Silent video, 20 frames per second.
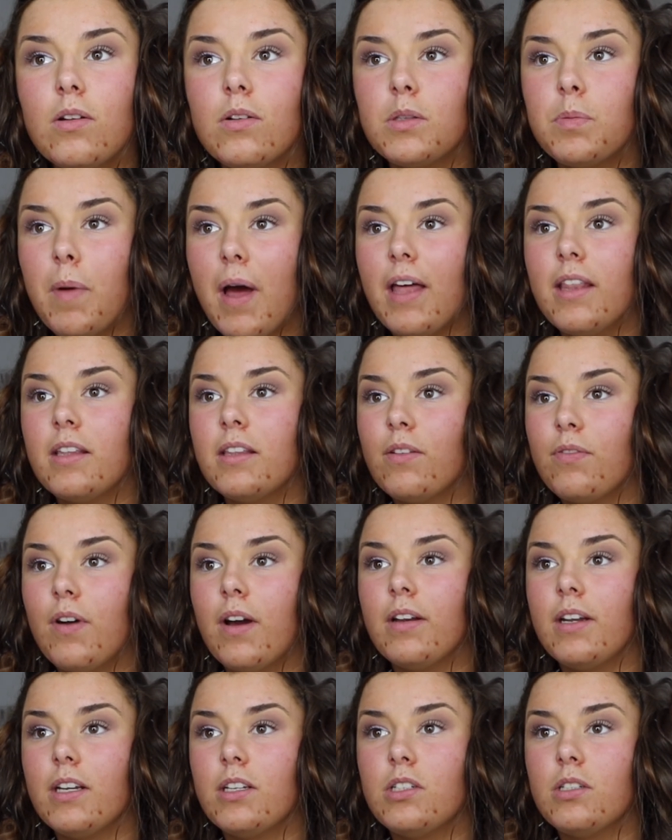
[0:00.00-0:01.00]
looks better than the
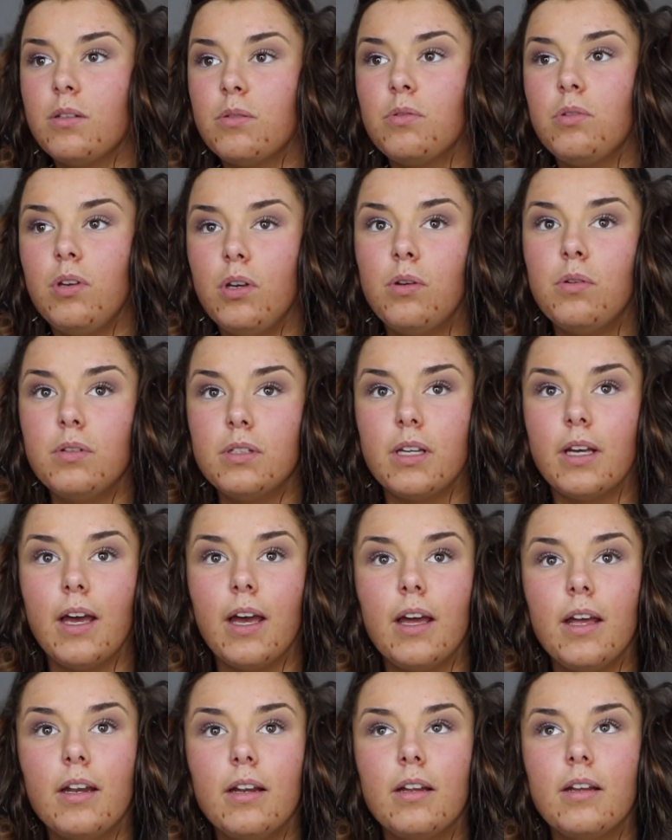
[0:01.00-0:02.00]
foundation you were
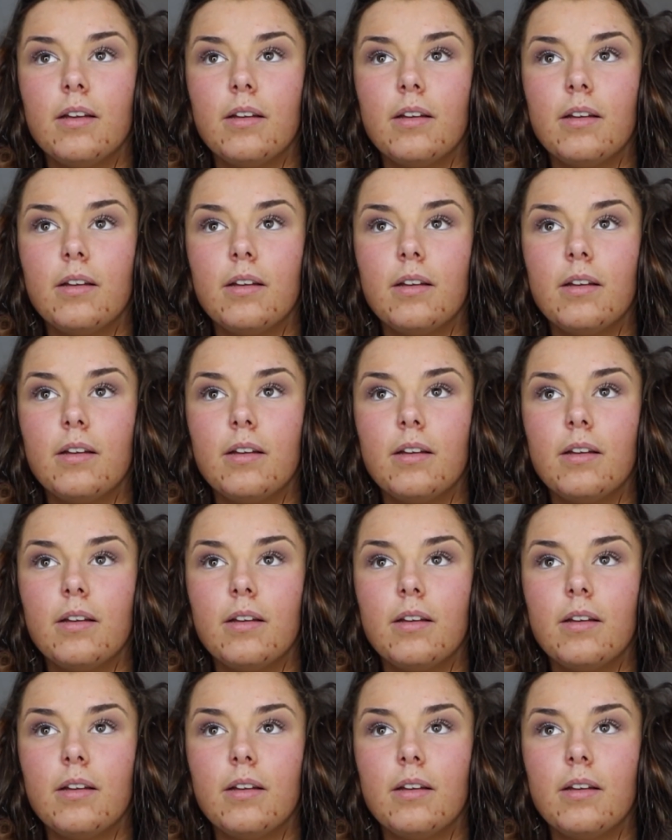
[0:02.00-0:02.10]
using.